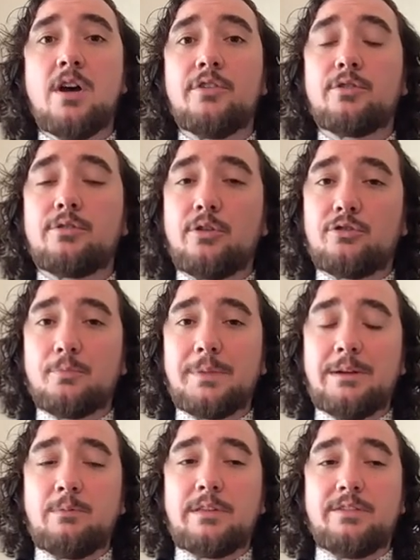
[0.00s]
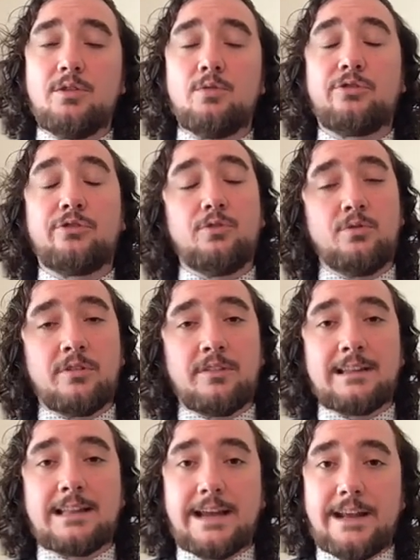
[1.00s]
so those will be with you sooner
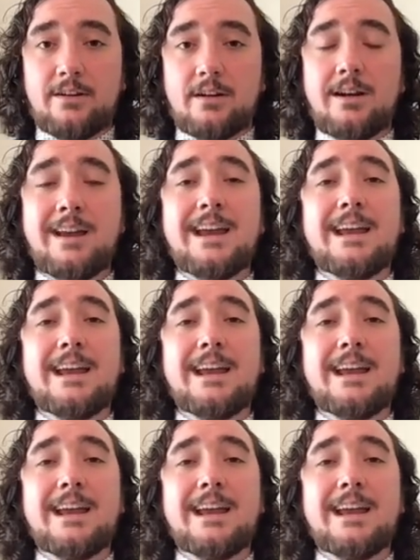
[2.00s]
than later.